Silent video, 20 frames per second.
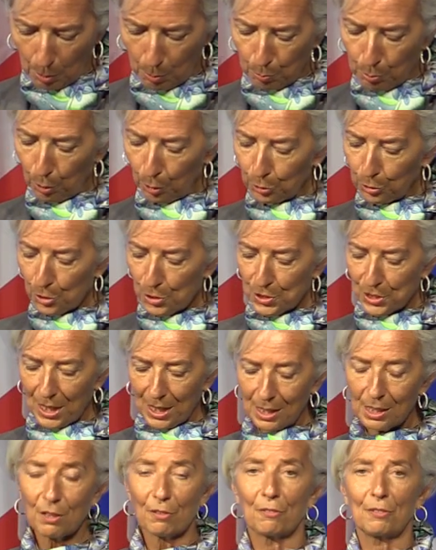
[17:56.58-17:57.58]
broader
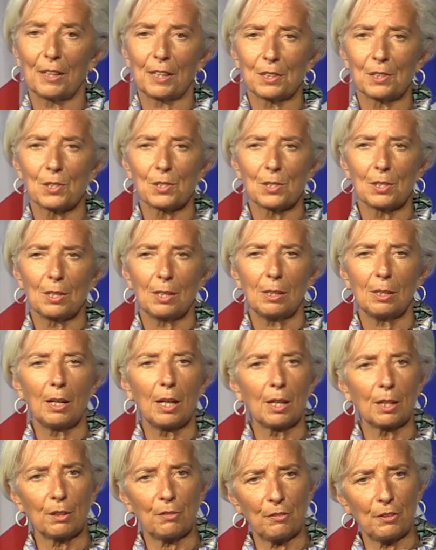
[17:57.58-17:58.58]
side effects
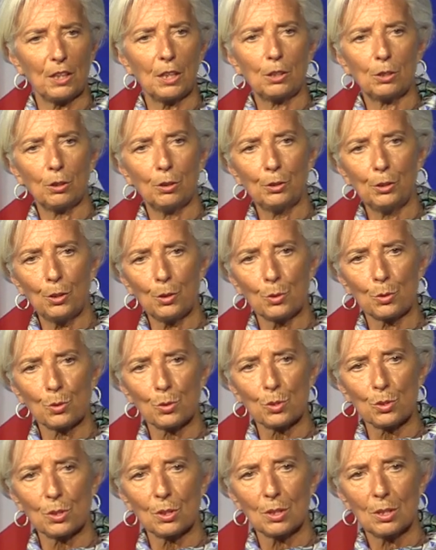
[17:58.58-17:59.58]
like vehicle
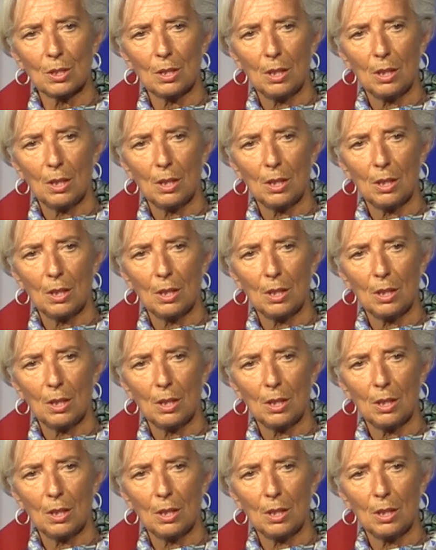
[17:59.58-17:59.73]
use,